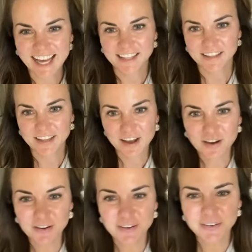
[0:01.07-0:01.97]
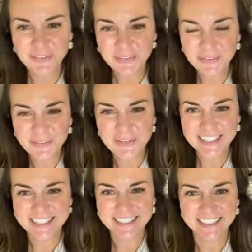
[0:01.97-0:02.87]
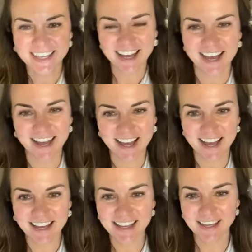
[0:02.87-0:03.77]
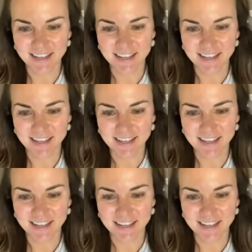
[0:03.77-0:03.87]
Hello. I